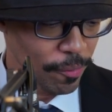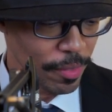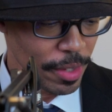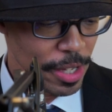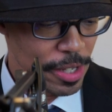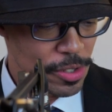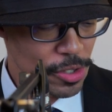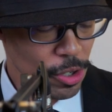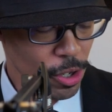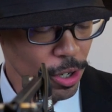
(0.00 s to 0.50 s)

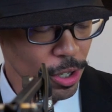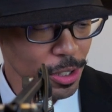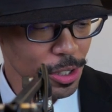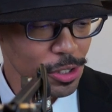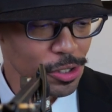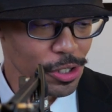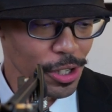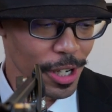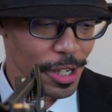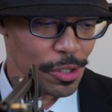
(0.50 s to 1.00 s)
It's hard to
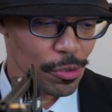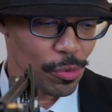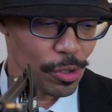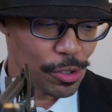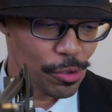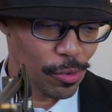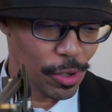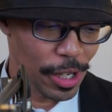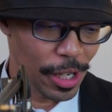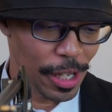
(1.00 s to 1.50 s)
judge
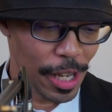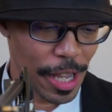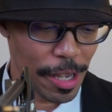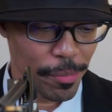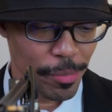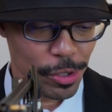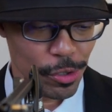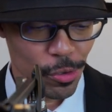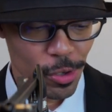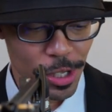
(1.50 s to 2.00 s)
which one I like
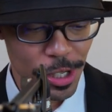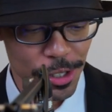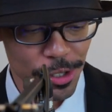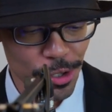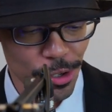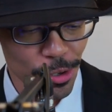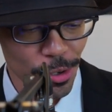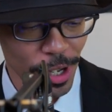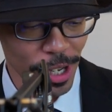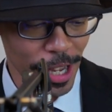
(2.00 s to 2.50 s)
between the
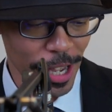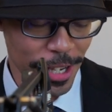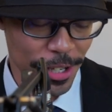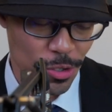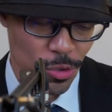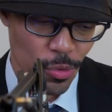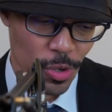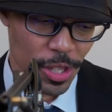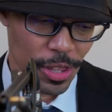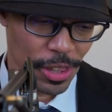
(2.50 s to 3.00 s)
two. I like
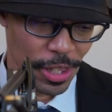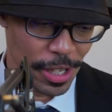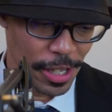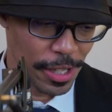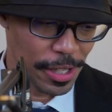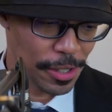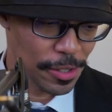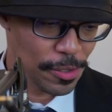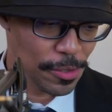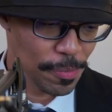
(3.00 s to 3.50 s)
sweet
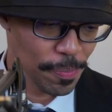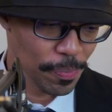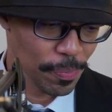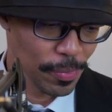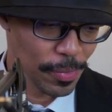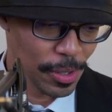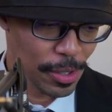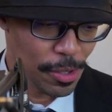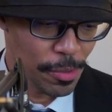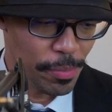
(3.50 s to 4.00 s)
things.
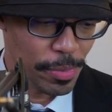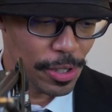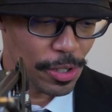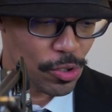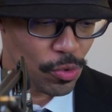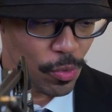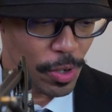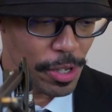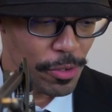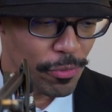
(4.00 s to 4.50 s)
Could be
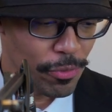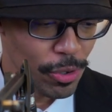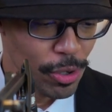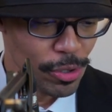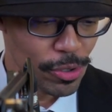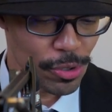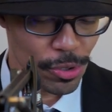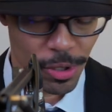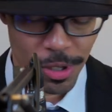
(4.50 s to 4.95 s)
sweet fruits or